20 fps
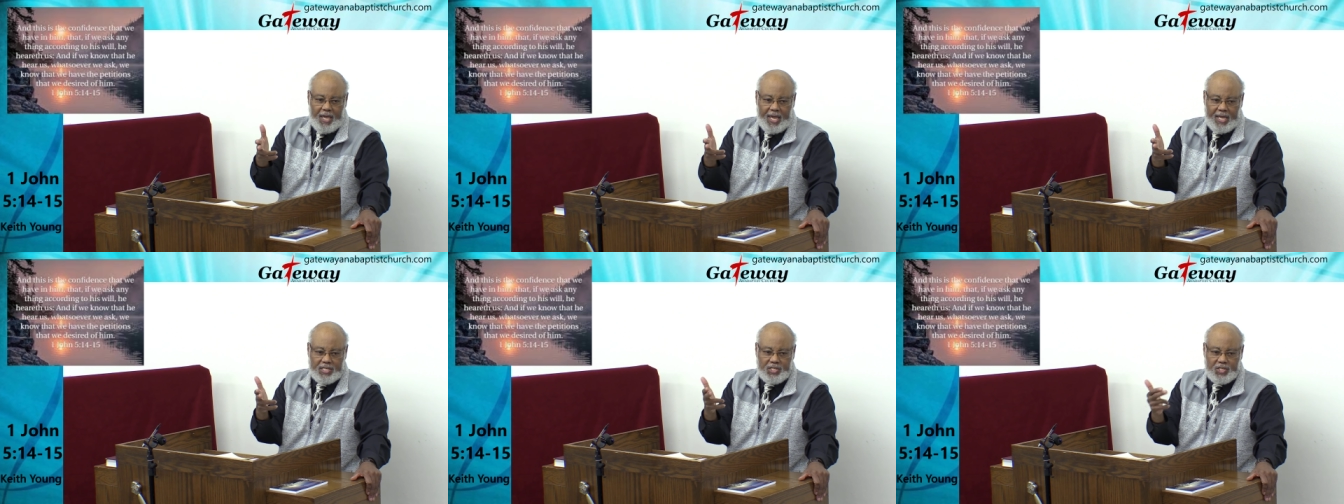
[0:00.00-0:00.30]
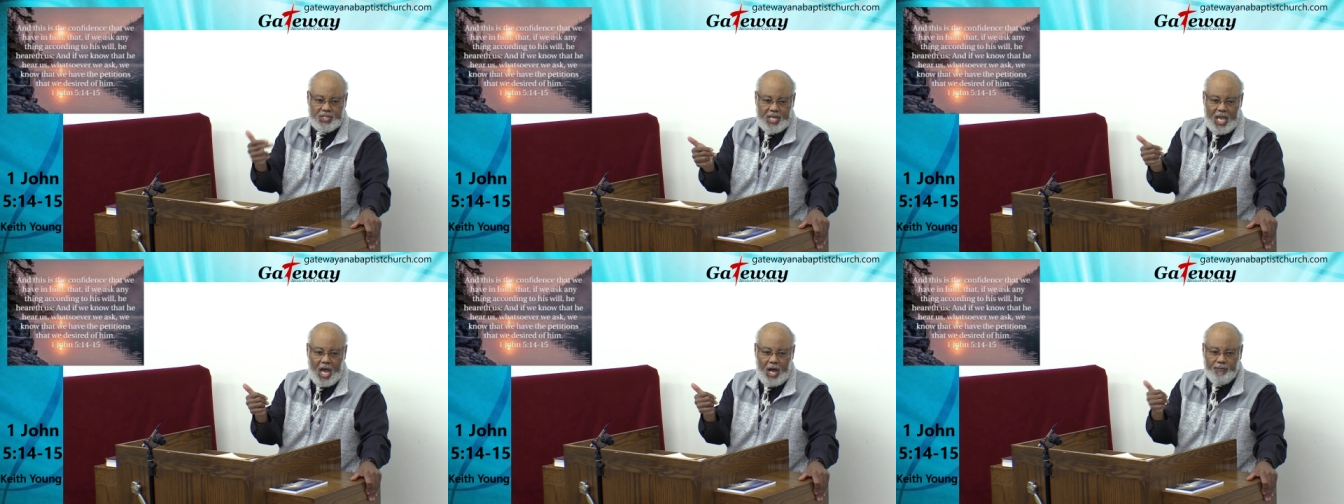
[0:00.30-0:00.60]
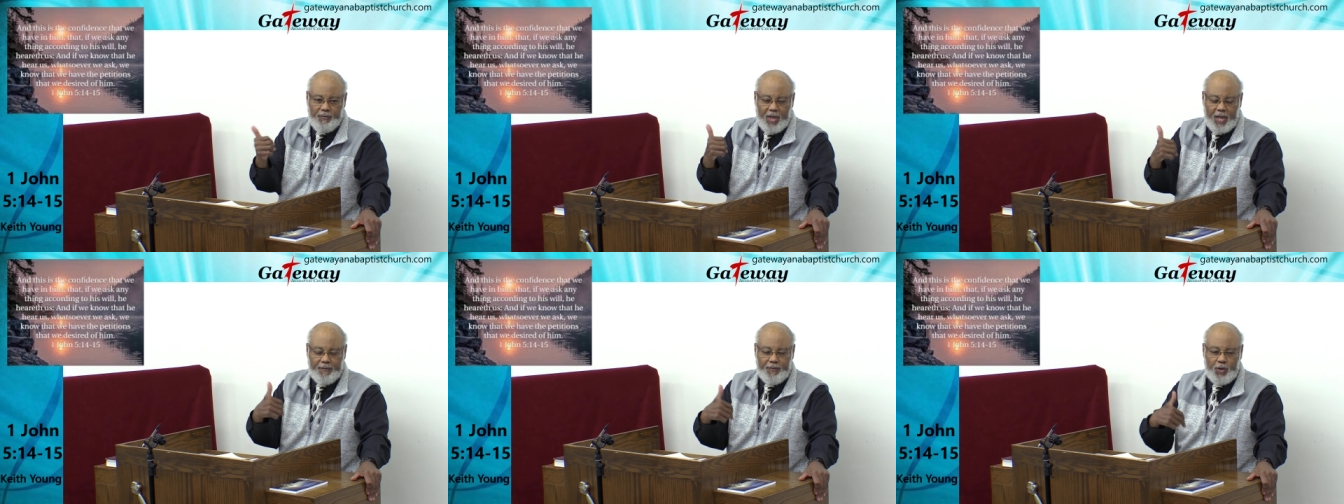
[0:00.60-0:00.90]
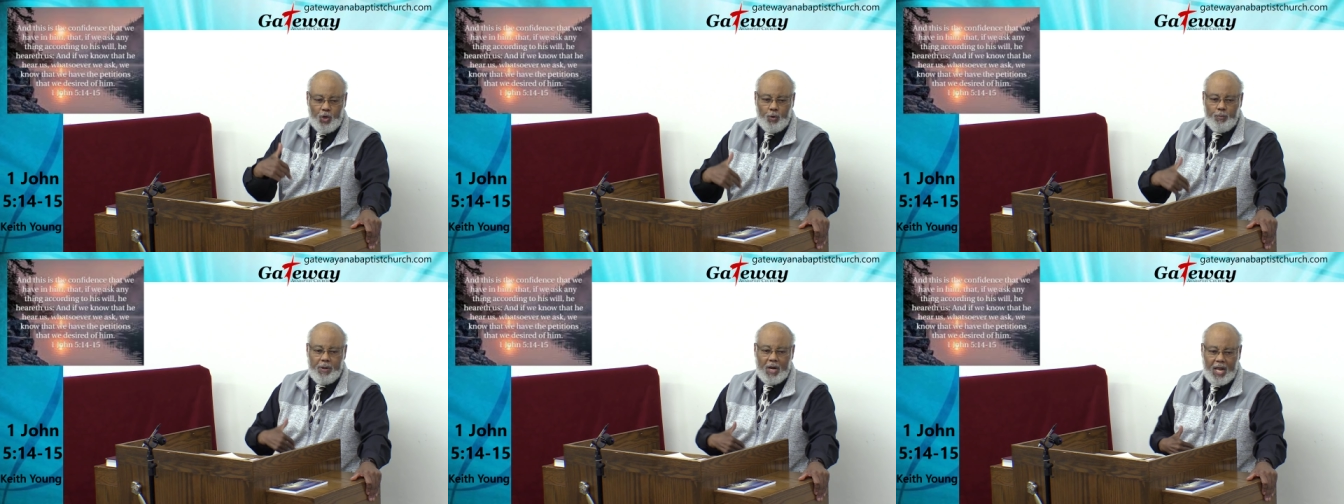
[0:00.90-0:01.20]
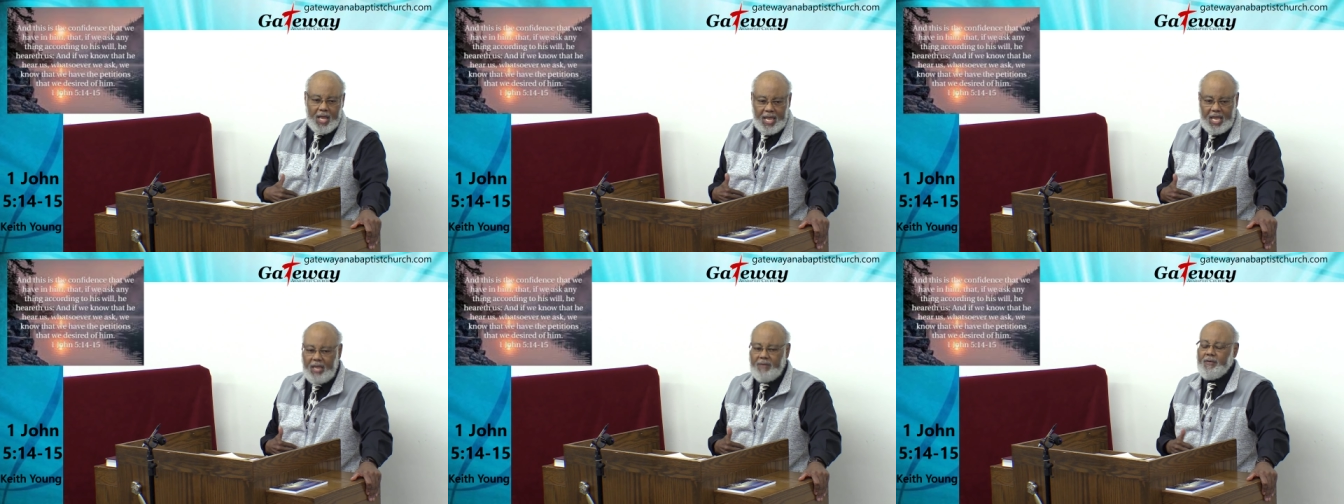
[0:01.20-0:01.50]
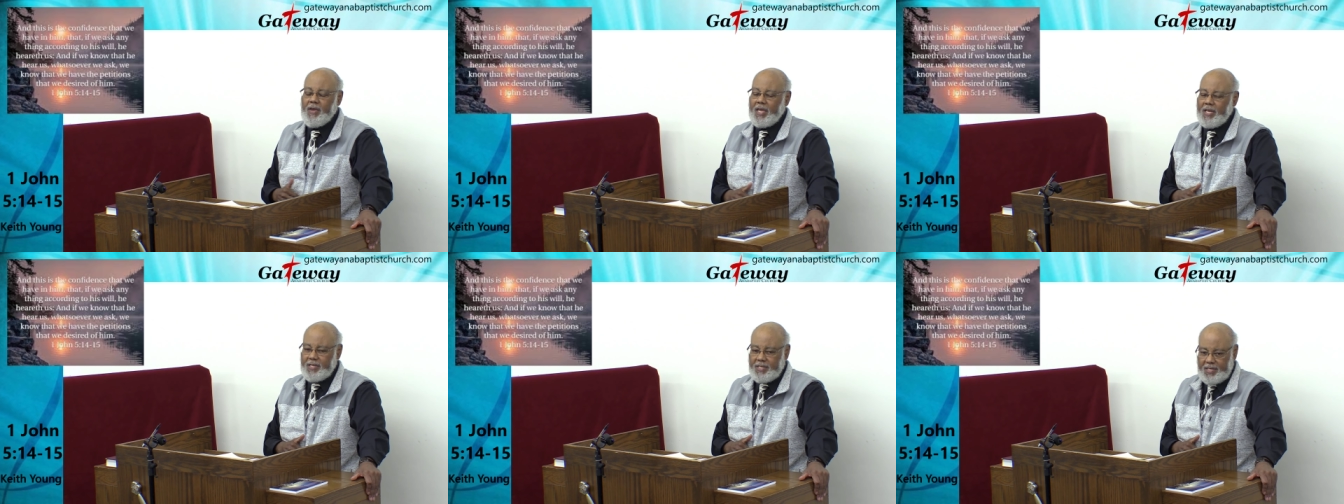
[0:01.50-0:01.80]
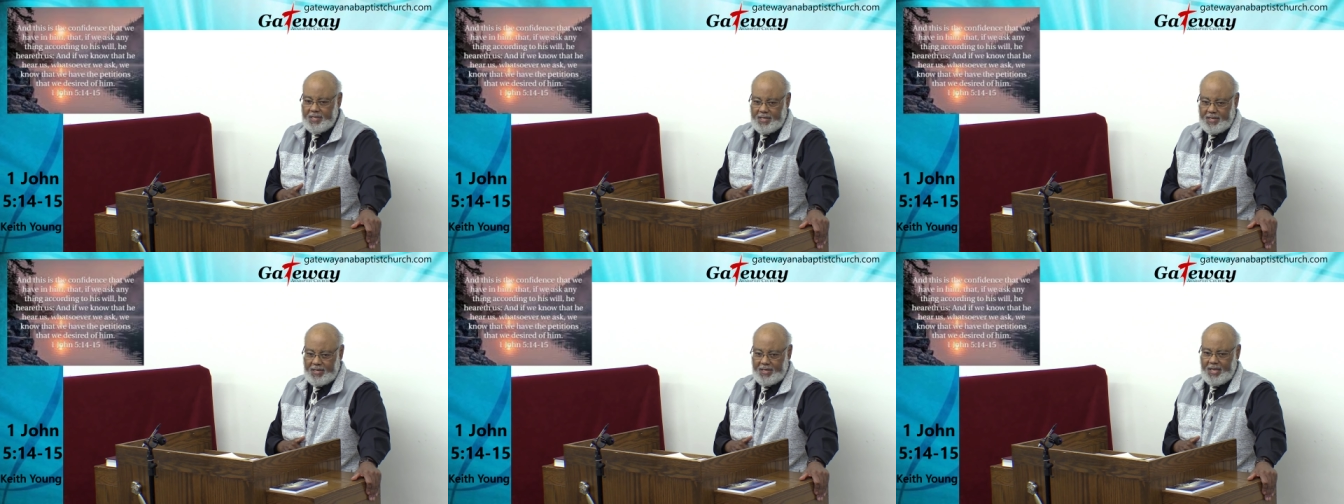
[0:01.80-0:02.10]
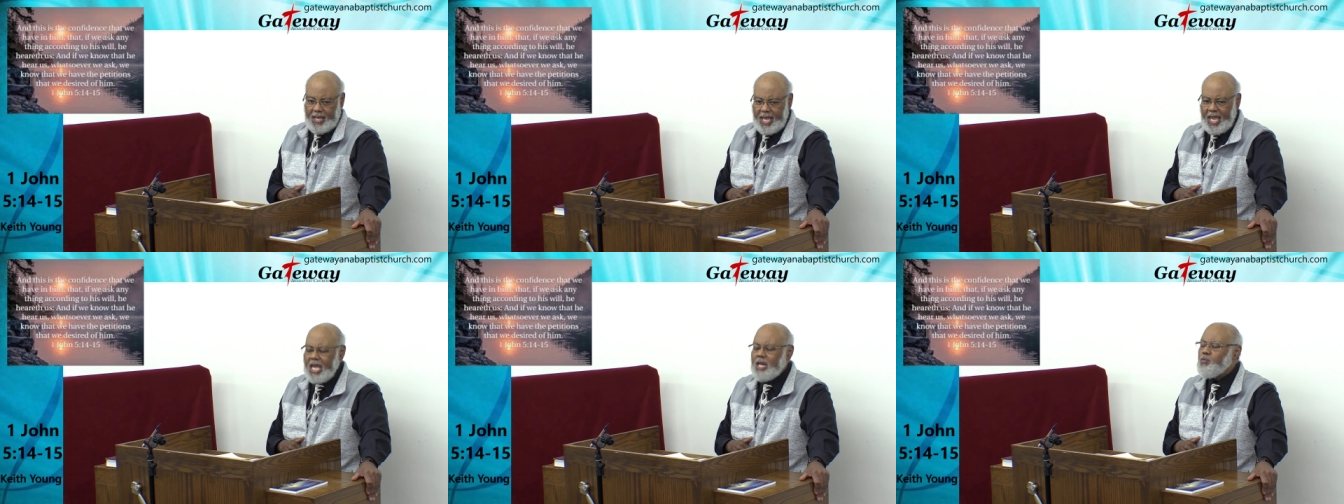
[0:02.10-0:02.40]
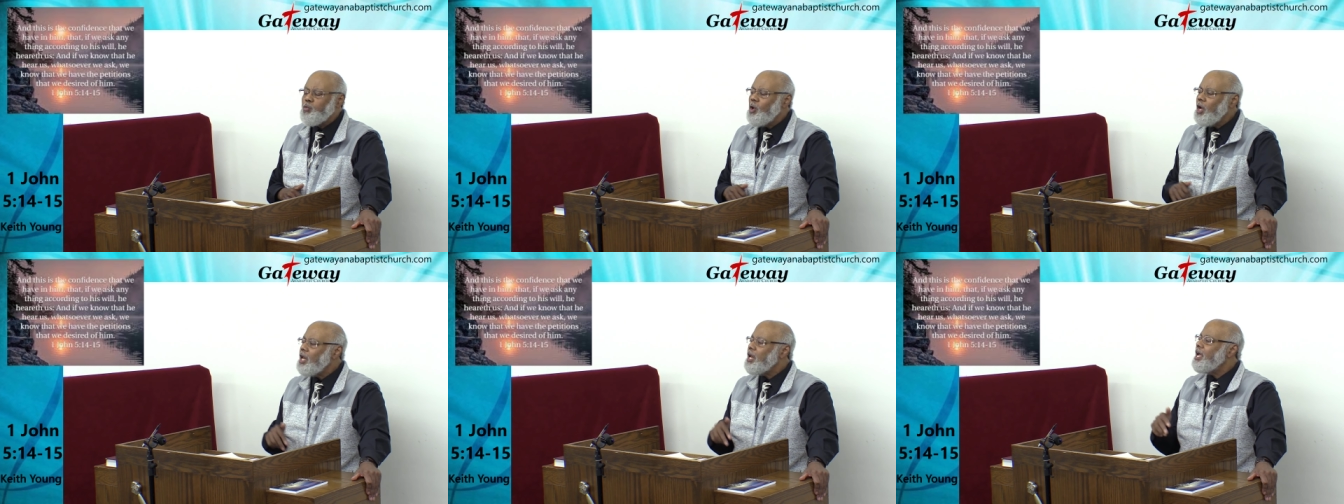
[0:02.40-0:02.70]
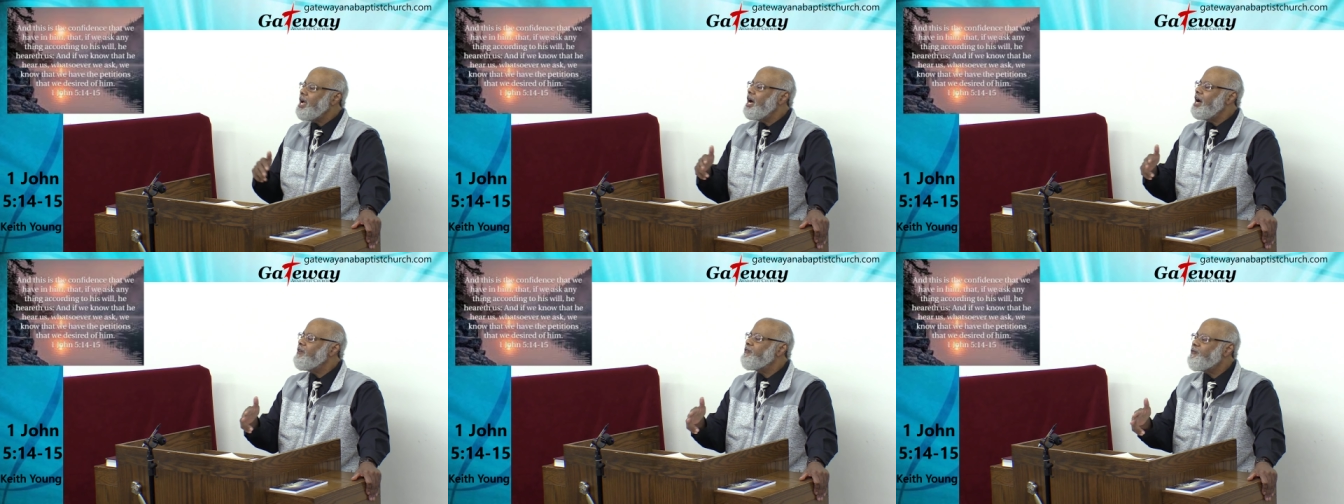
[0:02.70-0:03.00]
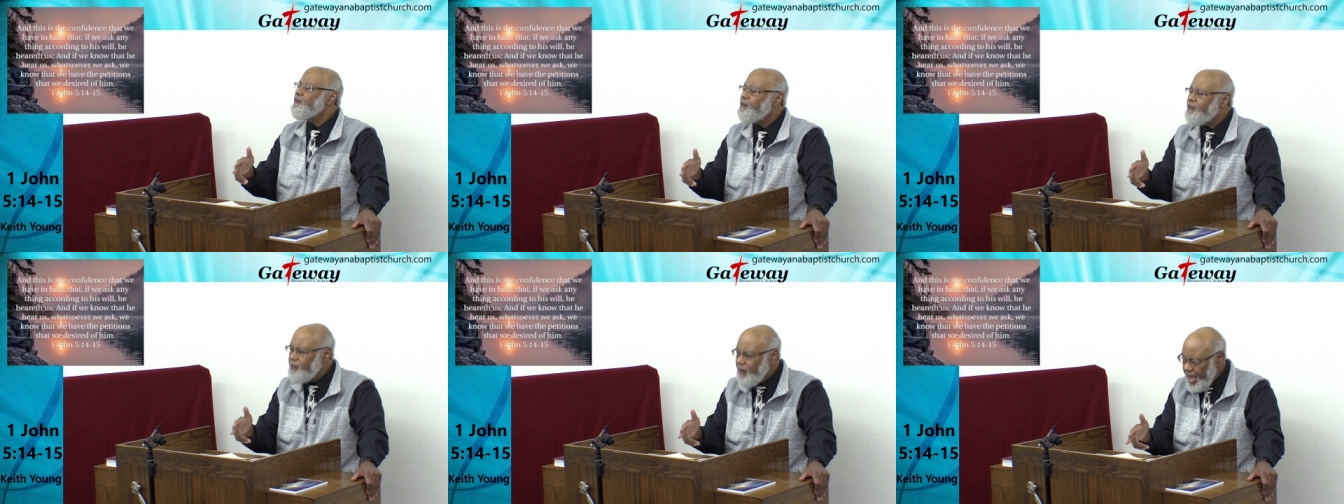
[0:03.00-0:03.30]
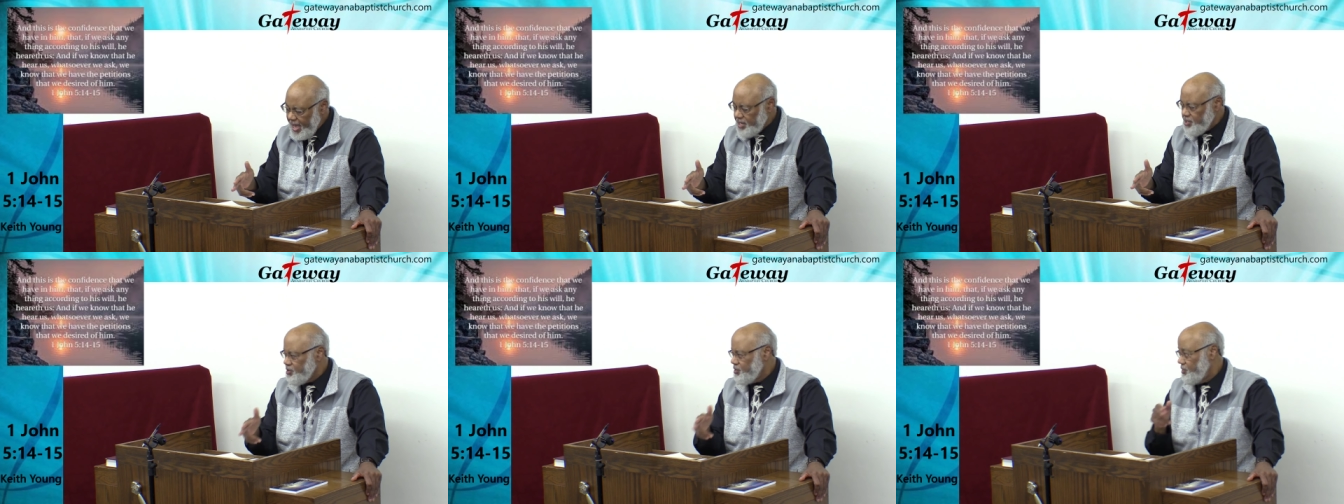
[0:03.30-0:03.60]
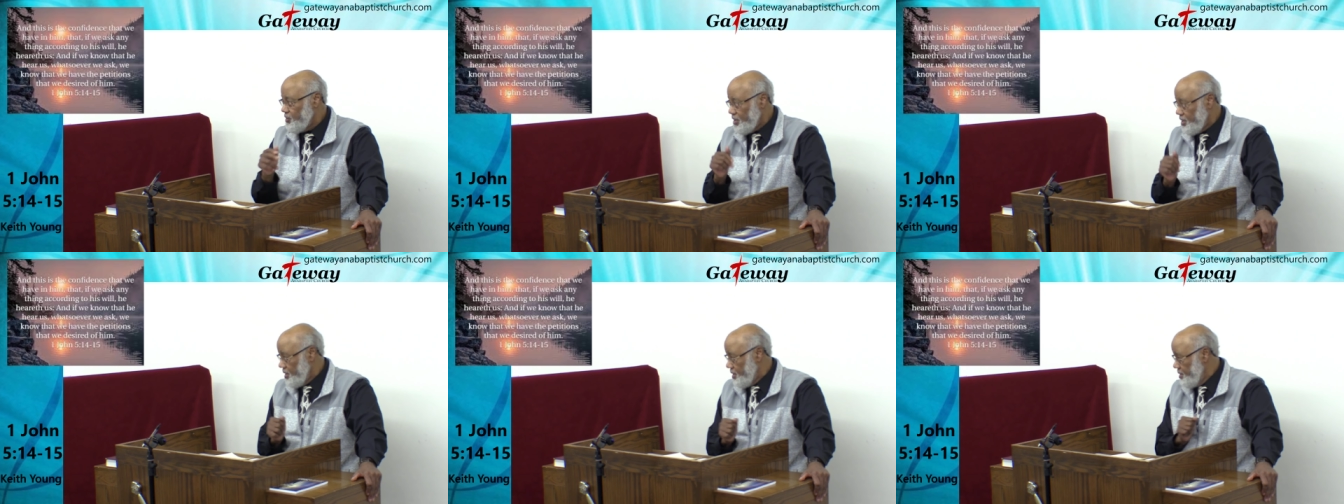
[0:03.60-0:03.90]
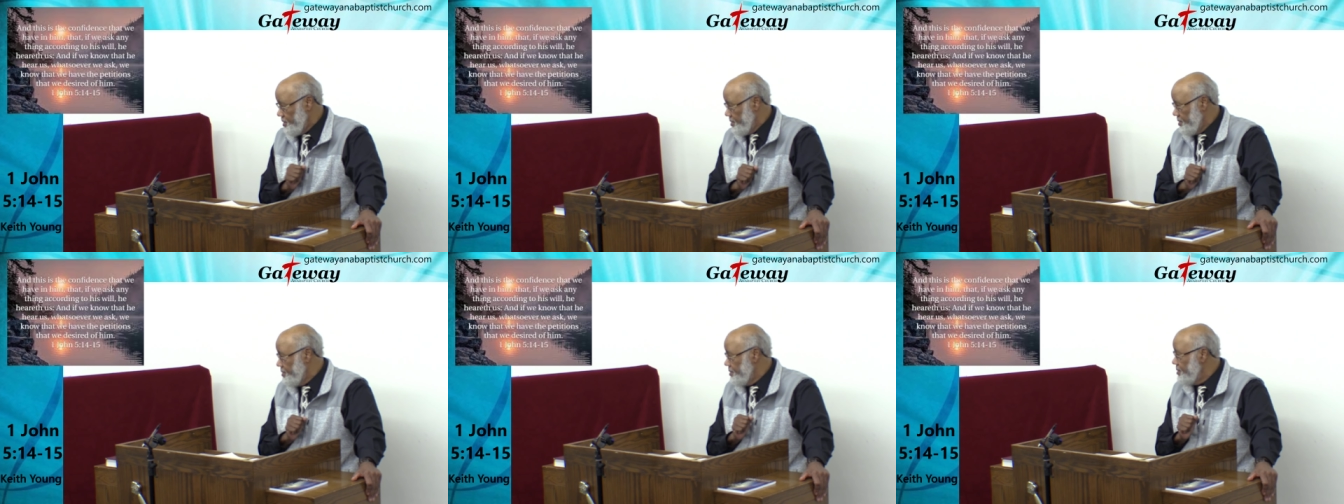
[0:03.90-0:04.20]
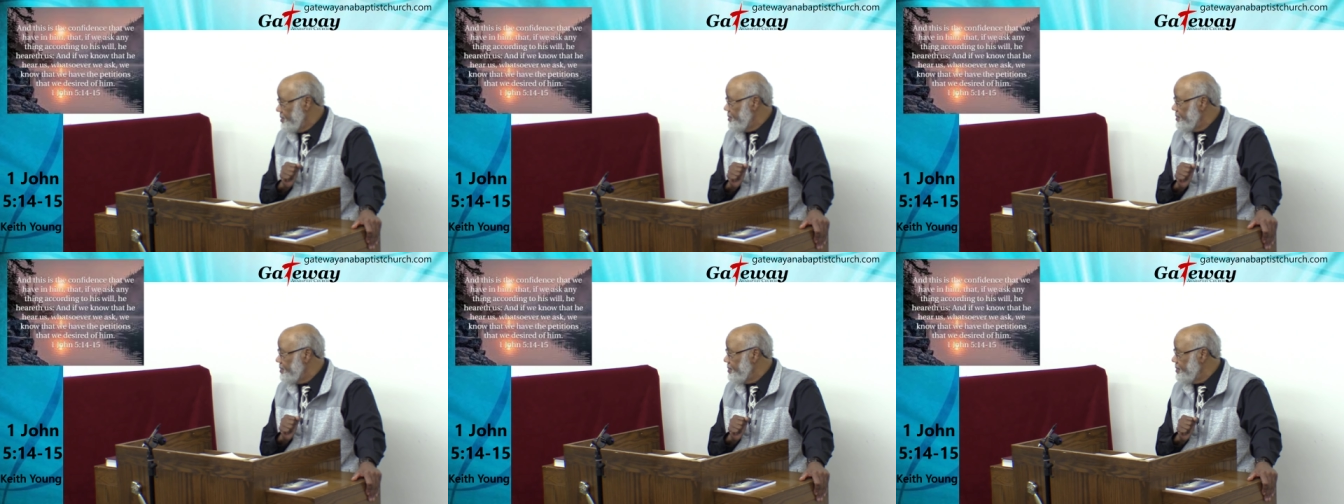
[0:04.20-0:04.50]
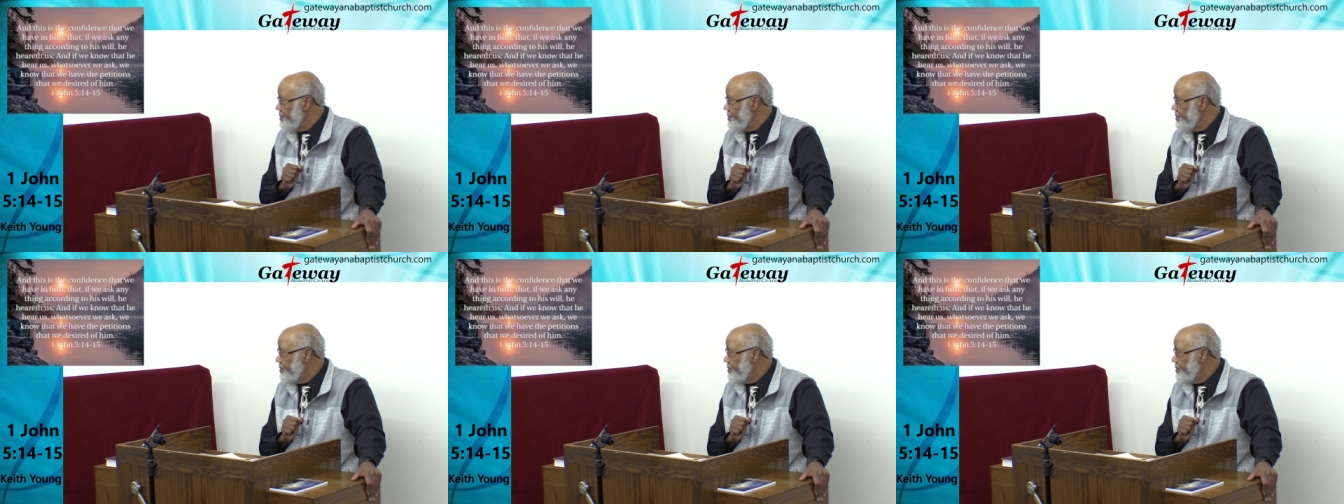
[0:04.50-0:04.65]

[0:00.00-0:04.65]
itself, if you believe it, yeah. it will effectually, yeah.